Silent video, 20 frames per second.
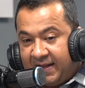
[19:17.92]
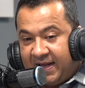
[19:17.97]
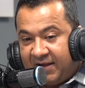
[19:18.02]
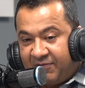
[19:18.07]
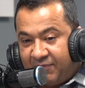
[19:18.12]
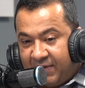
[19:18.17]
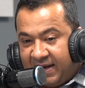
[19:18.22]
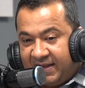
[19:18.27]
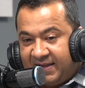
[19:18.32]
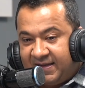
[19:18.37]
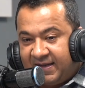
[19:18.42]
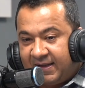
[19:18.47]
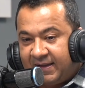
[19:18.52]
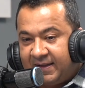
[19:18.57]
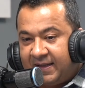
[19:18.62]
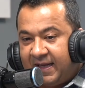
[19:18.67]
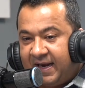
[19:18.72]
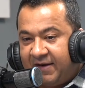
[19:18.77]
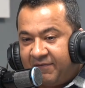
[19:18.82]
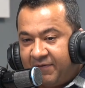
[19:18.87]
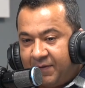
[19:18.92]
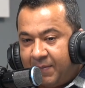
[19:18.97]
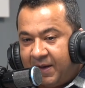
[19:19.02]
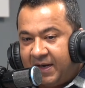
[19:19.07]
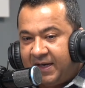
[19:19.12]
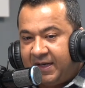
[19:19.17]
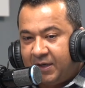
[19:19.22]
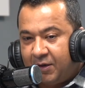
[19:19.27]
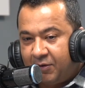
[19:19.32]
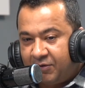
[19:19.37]
that's why I tell
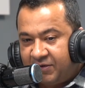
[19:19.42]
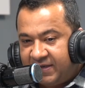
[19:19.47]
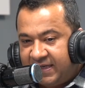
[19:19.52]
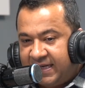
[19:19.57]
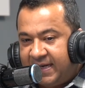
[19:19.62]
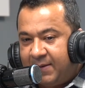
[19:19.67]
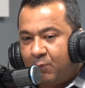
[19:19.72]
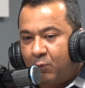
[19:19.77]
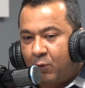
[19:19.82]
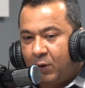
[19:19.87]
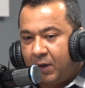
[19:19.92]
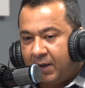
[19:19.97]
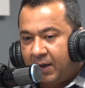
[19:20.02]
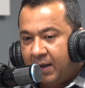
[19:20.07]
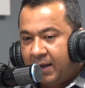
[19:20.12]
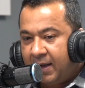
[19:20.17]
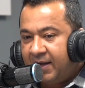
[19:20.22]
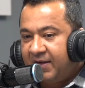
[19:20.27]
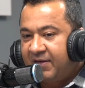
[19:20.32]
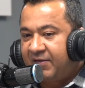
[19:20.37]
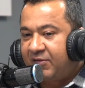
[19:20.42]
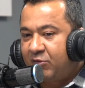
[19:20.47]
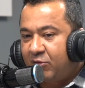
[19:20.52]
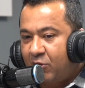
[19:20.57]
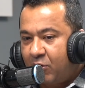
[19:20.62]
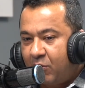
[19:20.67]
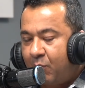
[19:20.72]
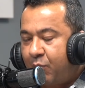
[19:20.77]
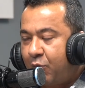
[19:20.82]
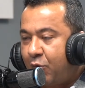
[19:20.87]
everybody, you know, teamwork is
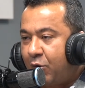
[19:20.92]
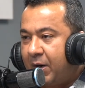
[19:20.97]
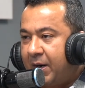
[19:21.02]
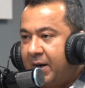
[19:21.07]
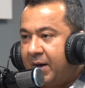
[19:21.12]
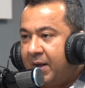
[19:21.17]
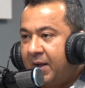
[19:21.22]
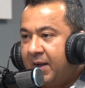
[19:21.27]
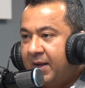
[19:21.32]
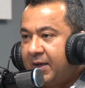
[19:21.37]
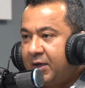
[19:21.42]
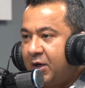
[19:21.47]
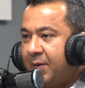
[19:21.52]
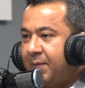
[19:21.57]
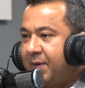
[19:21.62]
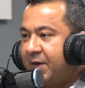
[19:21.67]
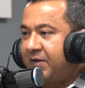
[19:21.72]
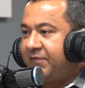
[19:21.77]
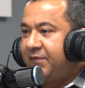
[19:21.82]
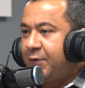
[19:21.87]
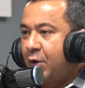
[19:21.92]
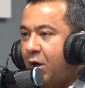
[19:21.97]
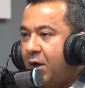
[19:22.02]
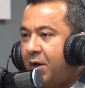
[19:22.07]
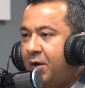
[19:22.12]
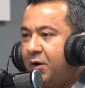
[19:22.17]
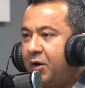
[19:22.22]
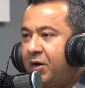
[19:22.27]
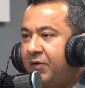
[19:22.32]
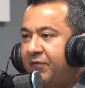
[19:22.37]
so important, you know, because we all
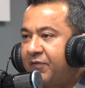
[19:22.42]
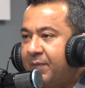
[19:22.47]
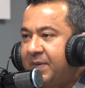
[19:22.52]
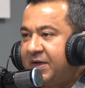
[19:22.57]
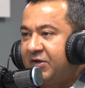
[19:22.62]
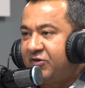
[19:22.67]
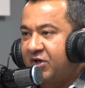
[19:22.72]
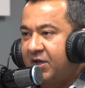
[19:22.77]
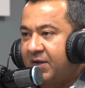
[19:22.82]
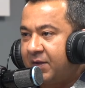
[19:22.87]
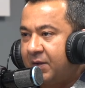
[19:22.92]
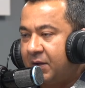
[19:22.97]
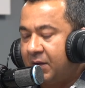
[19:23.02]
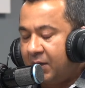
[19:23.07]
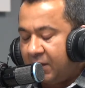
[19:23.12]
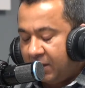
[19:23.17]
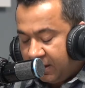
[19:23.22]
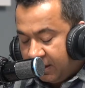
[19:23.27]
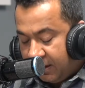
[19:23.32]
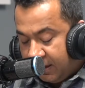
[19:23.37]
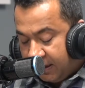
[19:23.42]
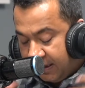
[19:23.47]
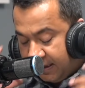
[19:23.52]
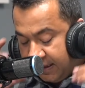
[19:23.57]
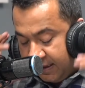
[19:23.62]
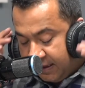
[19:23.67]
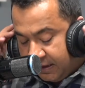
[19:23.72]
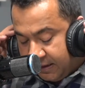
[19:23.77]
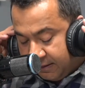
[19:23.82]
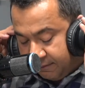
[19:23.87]
learn from each other.
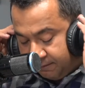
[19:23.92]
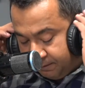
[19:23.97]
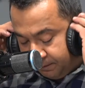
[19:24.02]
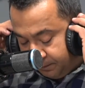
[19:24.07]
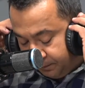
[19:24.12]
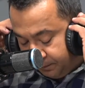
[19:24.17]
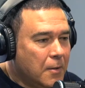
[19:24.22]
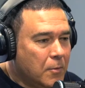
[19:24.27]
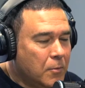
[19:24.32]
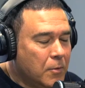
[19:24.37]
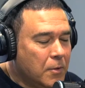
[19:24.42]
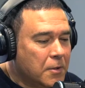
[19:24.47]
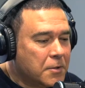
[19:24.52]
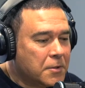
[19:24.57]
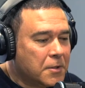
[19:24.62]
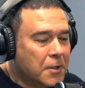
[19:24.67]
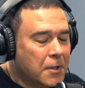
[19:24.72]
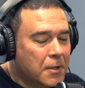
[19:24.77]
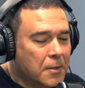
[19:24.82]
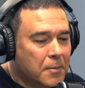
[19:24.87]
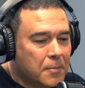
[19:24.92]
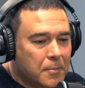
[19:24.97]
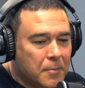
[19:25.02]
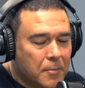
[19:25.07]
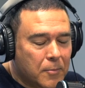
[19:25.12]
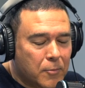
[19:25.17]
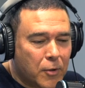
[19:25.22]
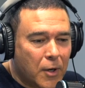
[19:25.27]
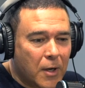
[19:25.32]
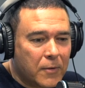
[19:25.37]
Um, well, there's a
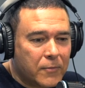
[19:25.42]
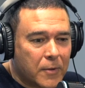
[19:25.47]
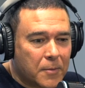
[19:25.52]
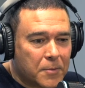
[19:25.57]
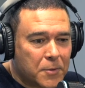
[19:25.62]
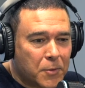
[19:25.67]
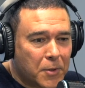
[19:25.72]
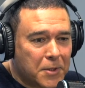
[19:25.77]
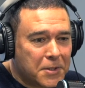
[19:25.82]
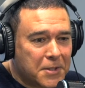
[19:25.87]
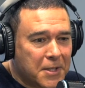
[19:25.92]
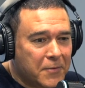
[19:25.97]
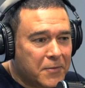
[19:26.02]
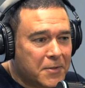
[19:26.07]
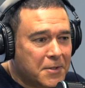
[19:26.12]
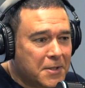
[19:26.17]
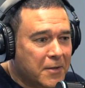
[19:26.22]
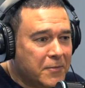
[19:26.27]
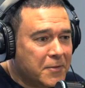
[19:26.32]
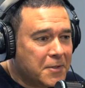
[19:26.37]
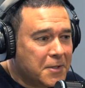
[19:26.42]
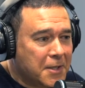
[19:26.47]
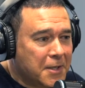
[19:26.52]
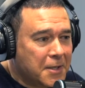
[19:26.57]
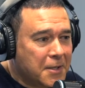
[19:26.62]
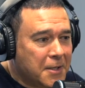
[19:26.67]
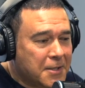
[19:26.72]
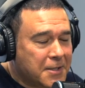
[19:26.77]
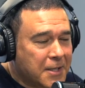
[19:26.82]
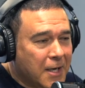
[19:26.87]
proverb, twenty-seven
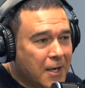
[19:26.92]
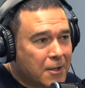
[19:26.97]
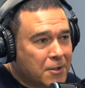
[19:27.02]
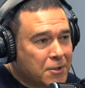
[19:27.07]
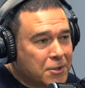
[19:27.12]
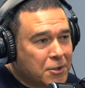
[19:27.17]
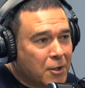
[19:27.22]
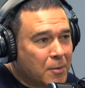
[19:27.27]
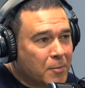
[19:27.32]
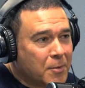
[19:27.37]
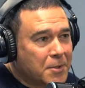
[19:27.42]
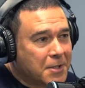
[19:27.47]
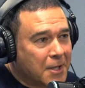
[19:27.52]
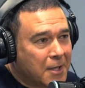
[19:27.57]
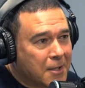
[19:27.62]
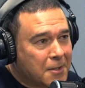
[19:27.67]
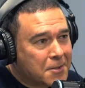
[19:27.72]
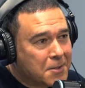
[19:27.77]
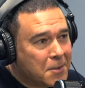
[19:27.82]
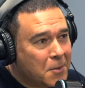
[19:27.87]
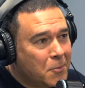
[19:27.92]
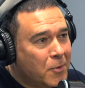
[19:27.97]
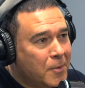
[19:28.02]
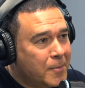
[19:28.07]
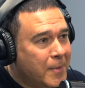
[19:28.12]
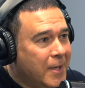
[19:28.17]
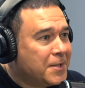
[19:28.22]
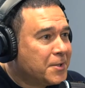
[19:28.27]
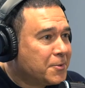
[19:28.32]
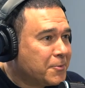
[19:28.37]
seventeen, is iron sharpens iron, so
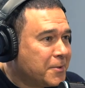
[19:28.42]
one man